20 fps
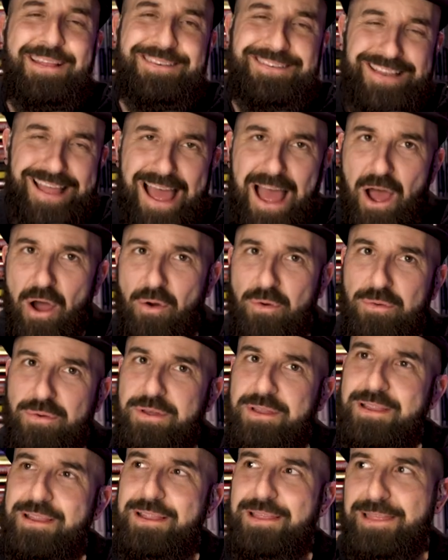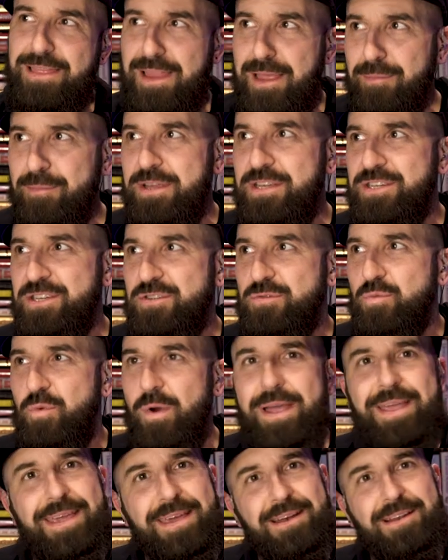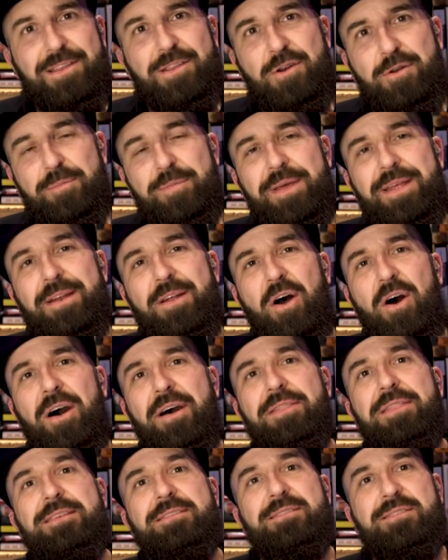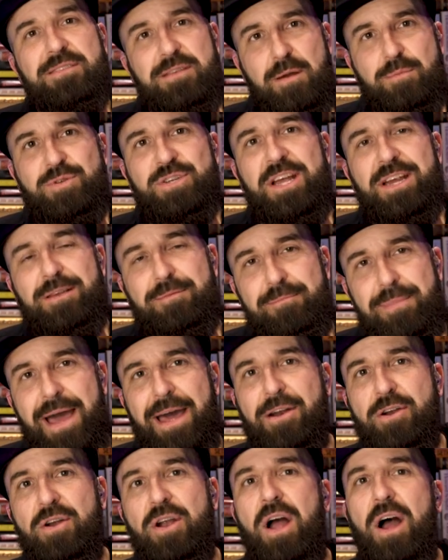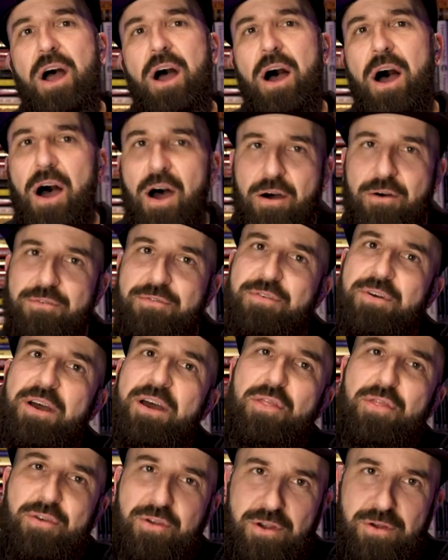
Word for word: Now, let me just weigh in a little bit on the subject matter of the